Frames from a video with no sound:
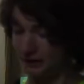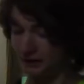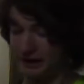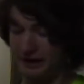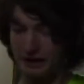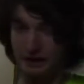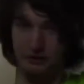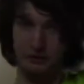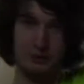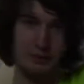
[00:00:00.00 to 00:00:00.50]

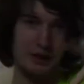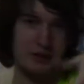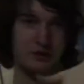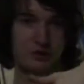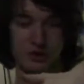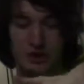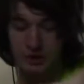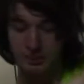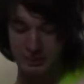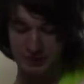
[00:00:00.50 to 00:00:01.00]
that space
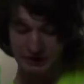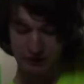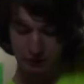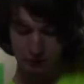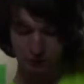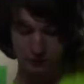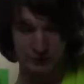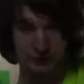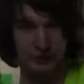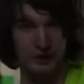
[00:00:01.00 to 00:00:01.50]
could be
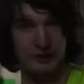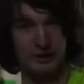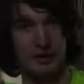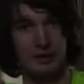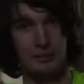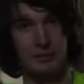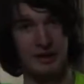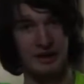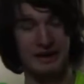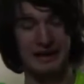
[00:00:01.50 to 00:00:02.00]
used for something,
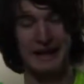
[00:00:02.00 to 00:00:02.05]
but it